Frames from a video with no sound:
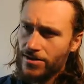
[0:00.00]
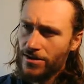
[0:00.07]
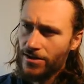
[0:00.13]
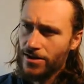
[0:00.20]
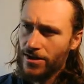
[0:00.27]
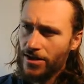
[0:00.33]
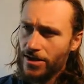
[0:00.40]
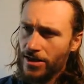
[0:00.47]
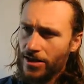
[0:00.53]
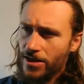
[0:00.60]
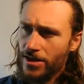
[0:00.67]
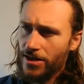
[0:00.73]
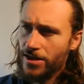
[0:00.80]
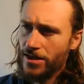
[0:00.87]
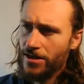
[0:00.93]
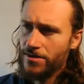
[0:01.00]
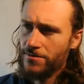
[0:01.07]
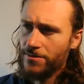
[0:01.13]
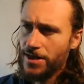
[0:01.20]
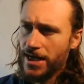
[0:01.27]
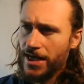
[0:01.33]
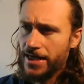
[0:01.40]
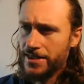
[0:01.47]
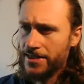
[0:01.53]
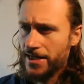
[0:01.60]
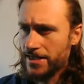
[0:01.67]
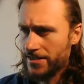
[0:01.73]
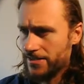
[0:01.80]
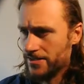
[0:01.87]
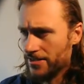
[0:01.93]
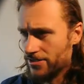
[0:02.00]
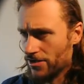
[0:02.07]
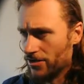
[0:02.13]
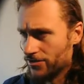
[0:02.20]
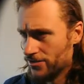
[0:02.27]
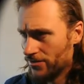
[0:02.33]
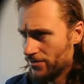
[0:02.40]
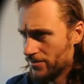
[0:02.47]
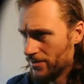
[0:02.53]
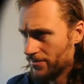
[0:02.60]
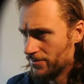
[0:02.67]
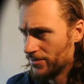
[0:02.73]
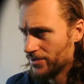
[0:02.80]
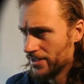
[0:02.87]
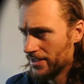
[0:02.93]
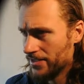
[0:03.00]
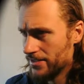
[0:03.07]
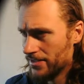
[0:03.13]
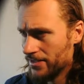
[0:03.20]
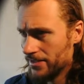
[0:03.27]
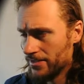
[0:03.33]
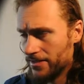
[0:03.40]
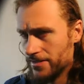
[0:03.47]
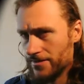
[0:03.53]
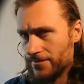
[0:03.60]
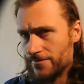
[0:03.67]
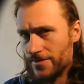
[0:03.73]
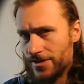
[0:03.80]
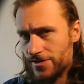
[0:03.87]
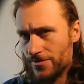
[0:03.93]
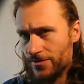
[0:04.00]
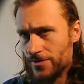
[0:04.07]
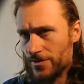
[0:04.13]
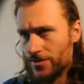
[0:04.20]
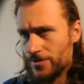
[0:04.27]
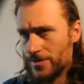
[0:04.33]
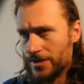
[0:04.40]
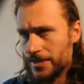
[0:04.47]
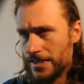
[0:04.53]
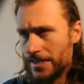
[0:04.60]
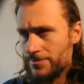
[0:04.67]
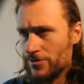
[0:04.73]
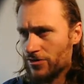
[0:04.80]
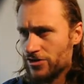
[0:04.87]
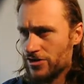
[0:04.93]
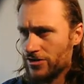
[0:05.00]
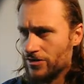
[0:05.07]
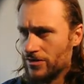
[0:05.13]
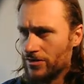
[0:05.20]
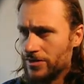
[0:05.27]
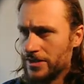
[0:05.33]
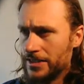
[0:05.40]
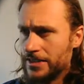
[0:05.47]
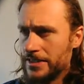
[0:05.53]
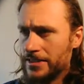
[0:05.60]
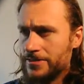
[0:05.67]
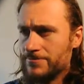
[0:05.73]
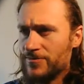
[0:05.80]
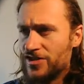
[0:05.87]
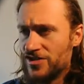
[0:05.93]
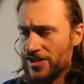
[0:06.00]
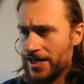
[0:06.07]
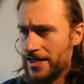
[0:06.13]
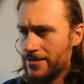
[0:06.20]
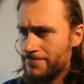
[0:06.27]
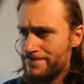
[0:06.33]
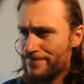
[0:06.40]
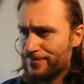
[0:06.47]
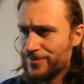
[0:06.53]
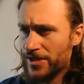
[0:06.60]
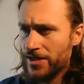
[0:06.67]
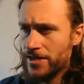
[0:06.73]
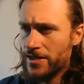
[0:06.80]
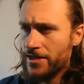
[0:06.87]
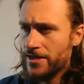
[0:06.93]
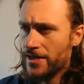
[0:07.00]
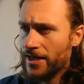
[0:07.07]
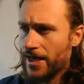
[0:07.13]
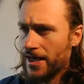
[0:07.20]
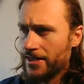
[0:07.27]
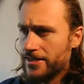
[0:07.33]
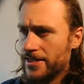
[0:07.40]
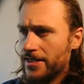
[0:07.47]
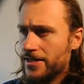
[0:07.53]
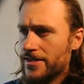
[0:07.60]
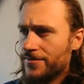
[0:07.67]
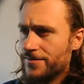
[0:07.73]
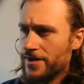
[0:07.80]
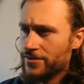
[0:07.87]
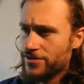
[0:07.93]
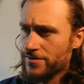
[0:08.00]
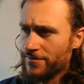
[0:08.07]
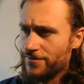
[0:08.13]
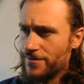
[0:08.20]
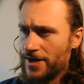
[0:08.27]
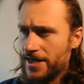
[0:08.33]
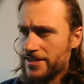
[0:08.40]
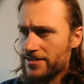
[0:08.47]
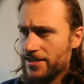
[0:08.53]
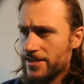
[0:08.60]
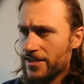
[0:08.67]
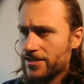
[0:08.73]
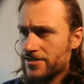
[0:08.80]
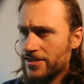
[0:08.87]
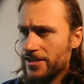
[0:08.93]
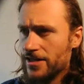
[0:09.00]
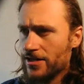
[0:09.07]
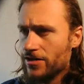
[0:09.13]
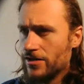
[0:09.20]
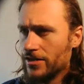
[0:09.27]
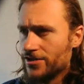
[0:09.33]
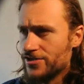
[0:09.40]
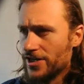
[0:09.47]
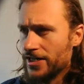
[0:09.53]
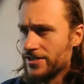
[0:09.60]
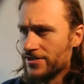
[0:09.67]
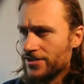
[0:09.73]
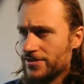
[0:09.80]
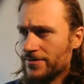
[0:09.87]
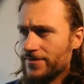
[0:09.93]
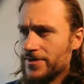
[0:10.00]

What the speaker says: And this also put in the visual emotional design. And here he found some friends, and you can see the color change.